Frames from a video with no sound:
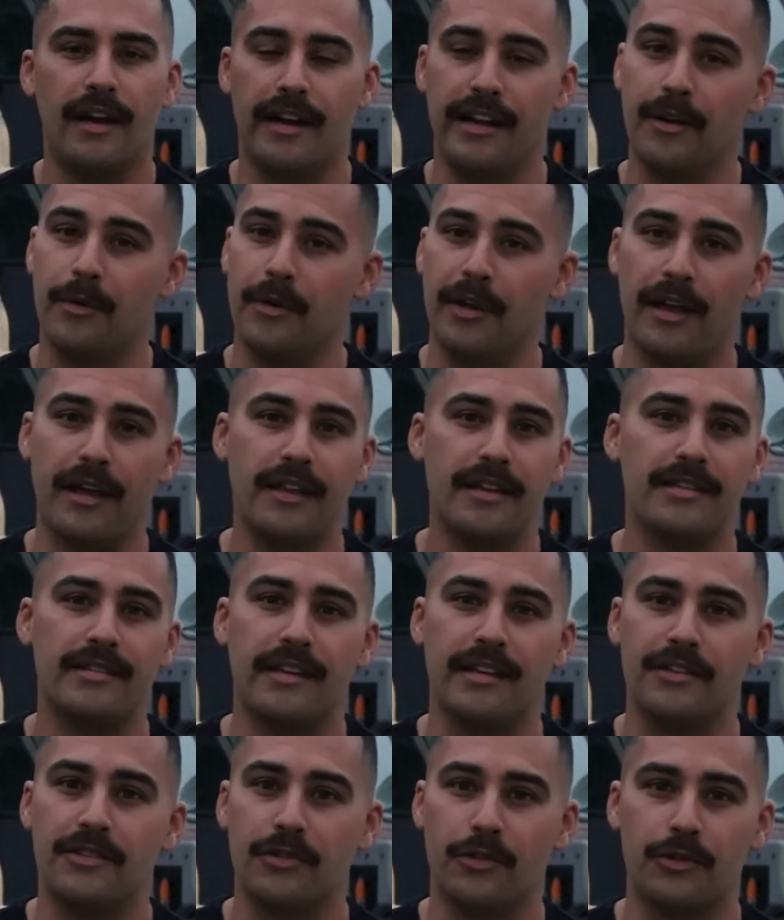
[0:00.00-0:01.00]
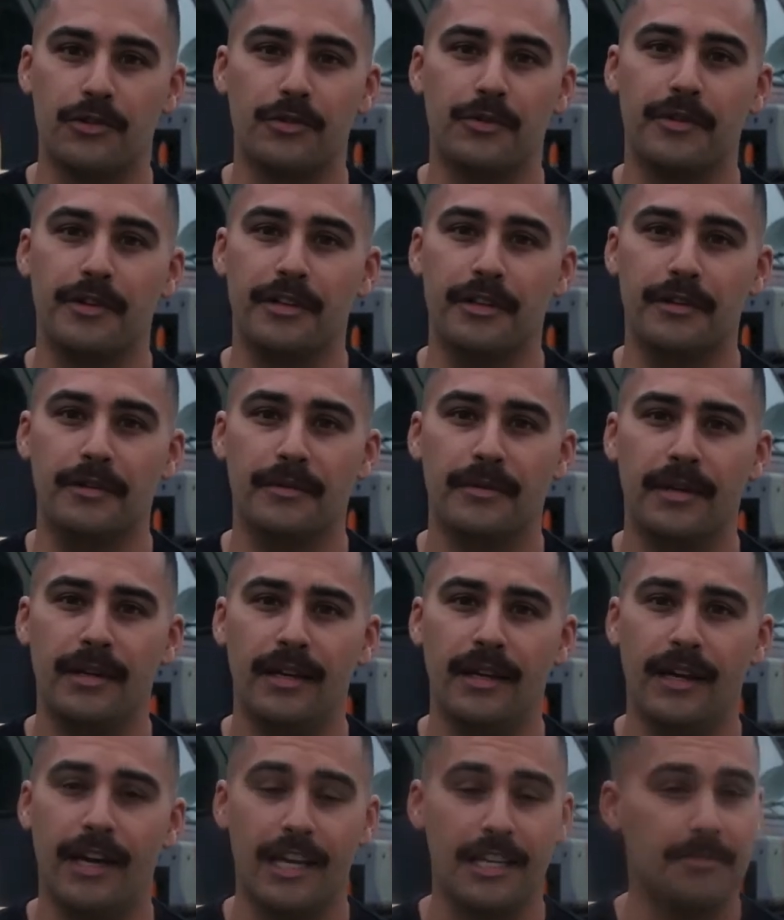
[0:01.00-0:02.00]
I did what any sane soldier would do.
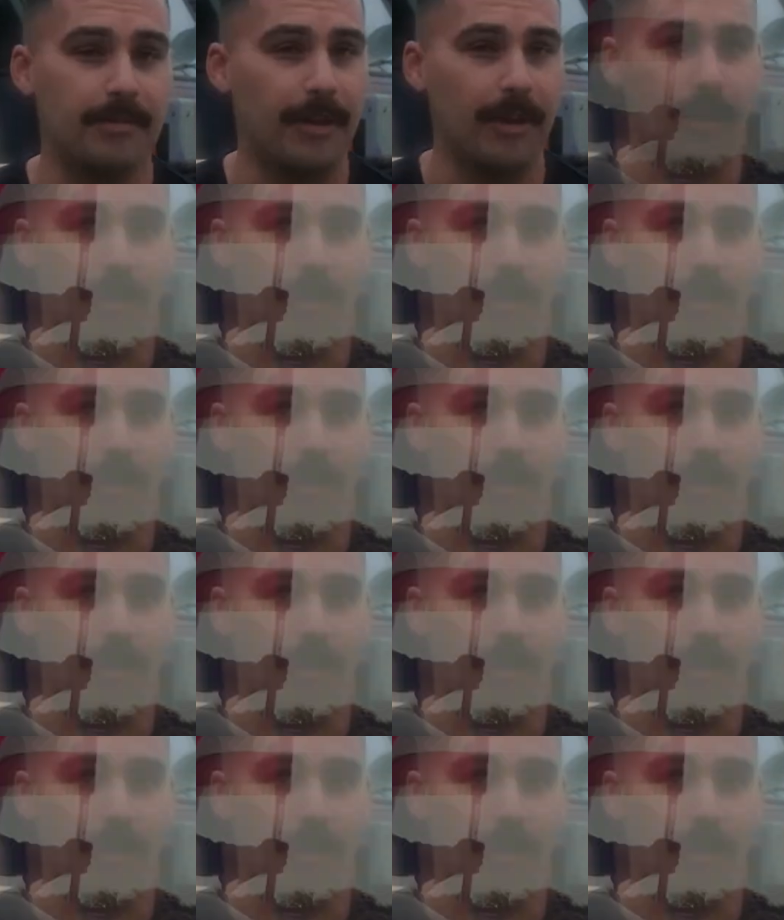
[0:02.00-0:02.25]
I spent